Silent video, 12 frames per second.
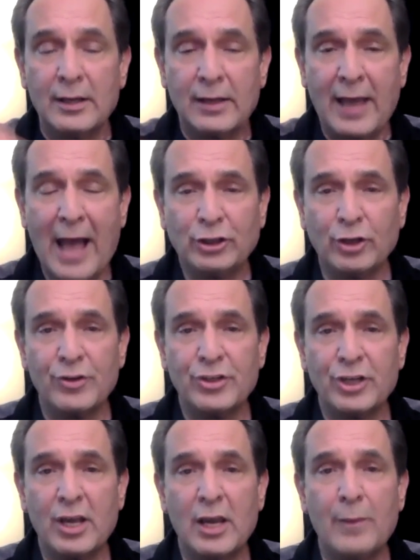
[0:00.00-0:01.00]
Catcher is
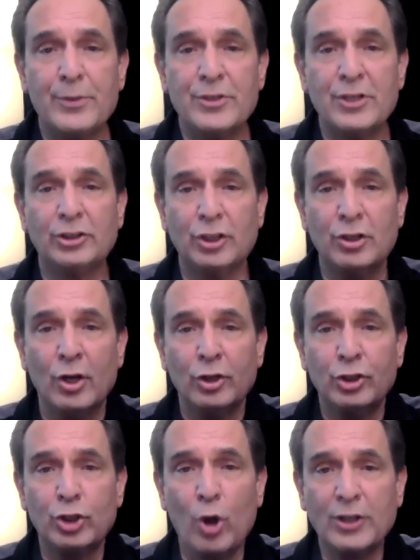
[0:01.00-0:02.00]
a key position.
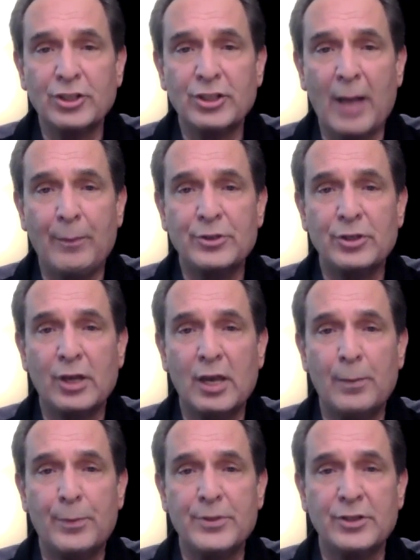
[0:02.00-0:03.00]
Shortstop is a
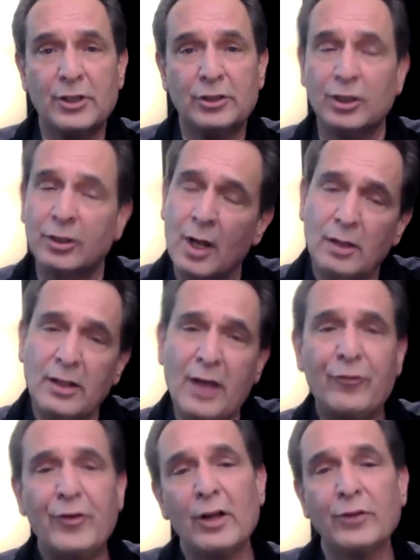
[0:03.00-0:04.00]
key position.
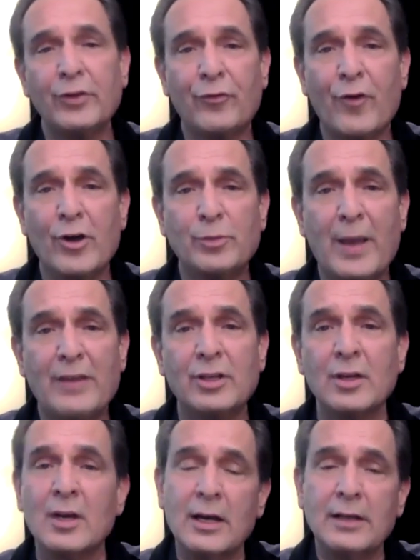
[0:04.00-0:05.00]
Left field, first
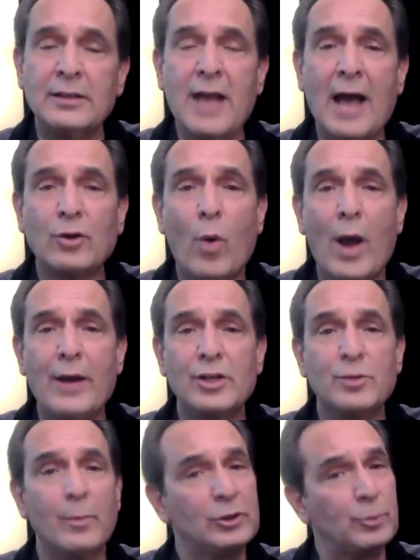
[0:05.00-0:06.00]
base, not quite
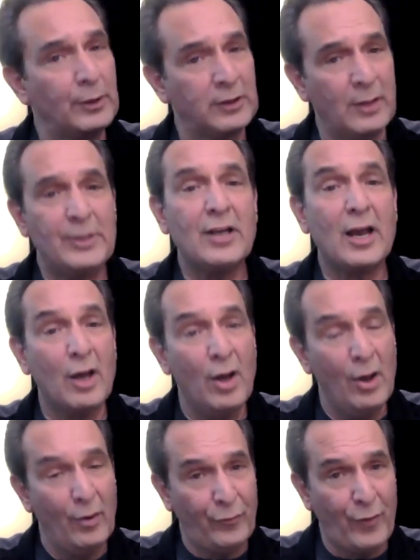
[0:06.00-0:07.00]
as much. But let me tell you,
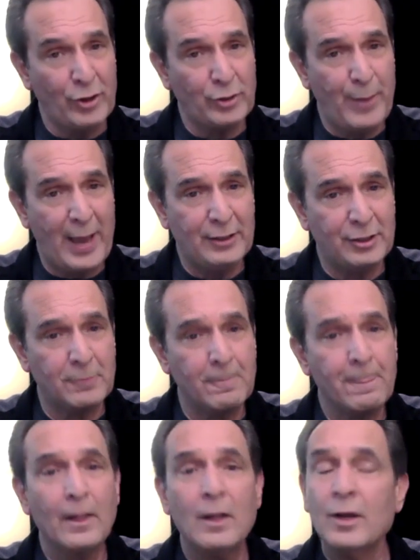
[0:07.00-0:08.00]
first base,
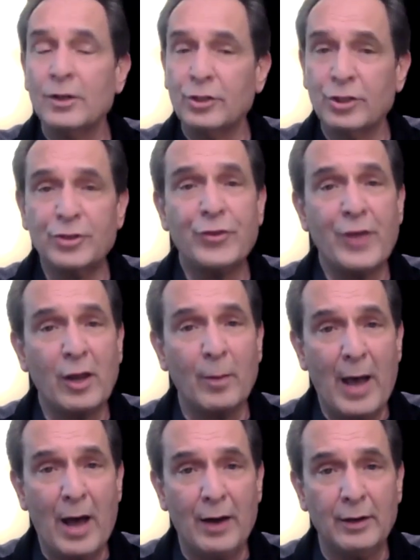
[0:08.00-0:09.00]
just think
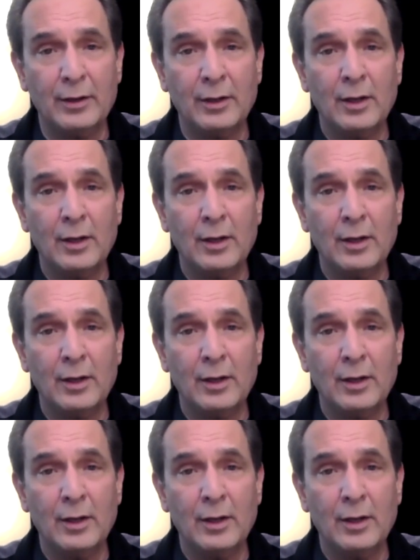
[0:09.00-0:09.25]
about it.